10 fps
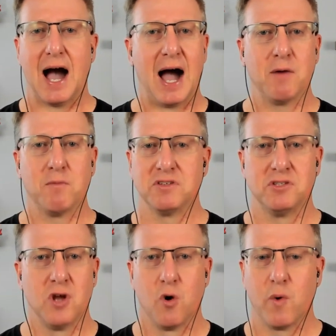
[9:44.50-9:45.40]
I was
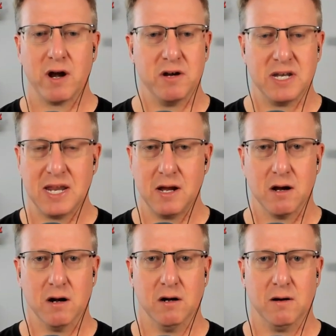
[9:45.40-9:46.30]
nowhere
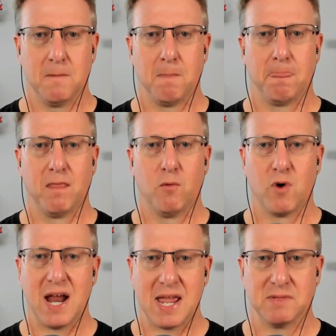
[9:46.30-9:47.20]
near
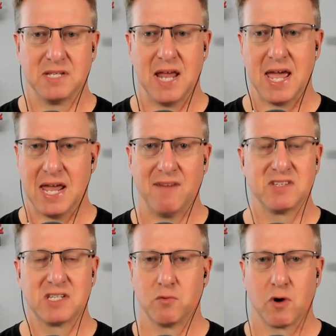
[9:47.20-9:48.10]
where I am today. And
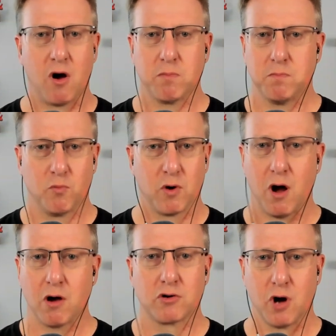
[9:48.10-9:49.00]
obviously we're all, we're
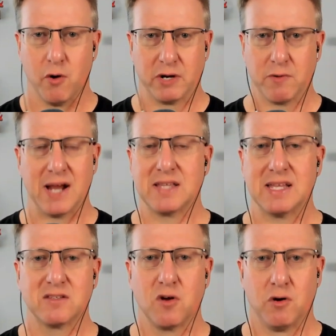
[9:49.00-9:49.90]
all growing, right?
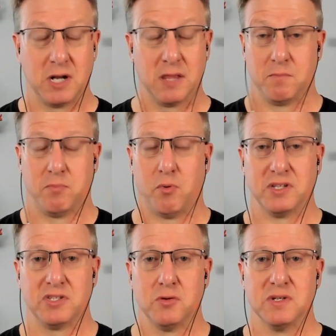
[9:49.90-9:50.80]
That's the whole another
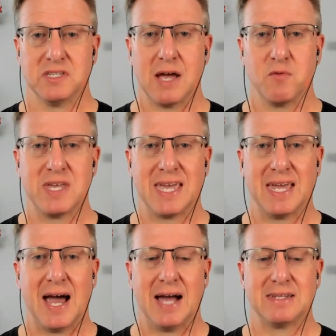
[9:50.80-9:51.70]
point too, is that we
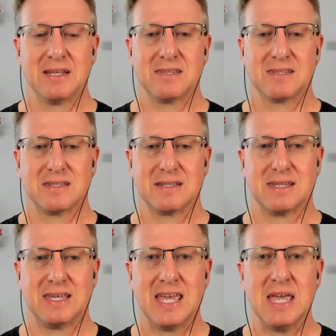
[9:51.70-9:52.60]
cannot
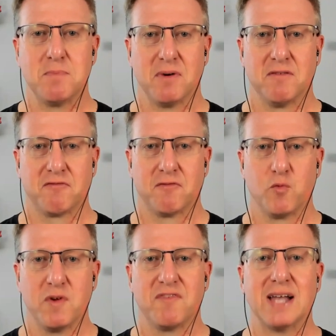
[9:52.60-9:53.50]
keep,
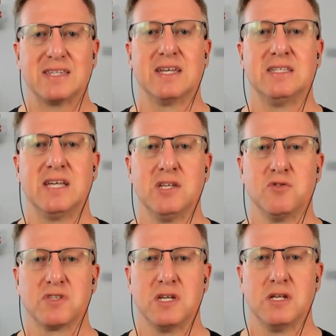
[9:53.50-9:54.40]
we've got to
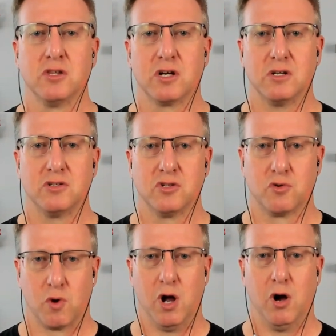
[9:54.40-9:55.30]
continuously look to
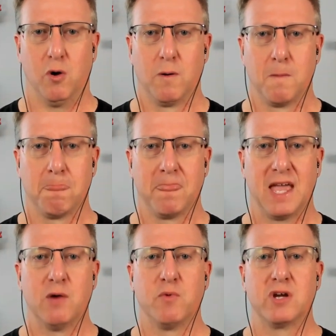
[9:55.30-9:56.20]
grow,
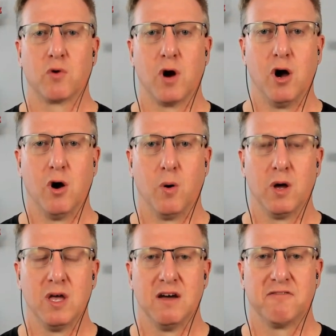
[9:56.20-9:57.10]
and we grow
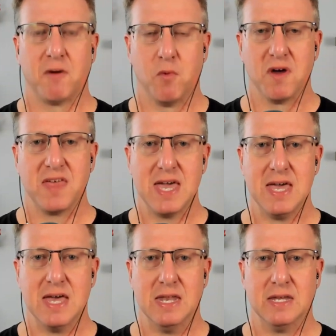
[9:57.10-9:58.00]
from
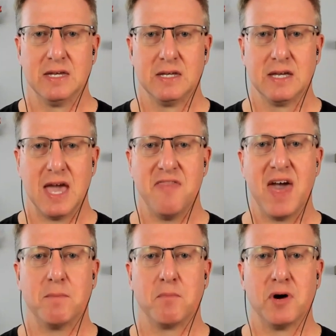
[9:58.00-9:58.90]
within. And
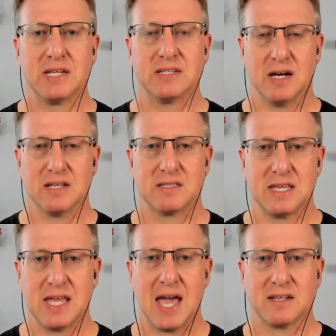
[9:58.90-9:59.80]
that brings us
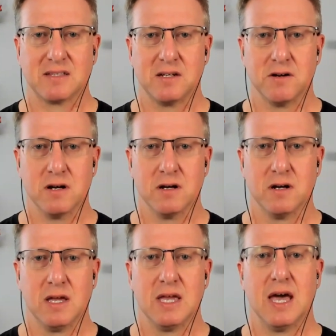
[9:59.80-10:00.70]
the exterior,
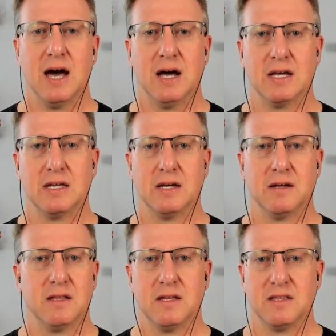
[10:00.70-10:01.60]
uh,
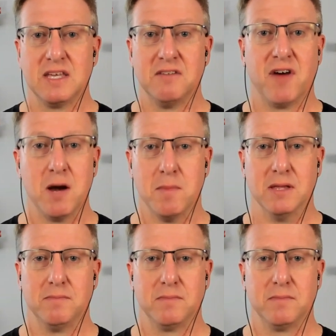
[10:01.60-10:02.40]
the environment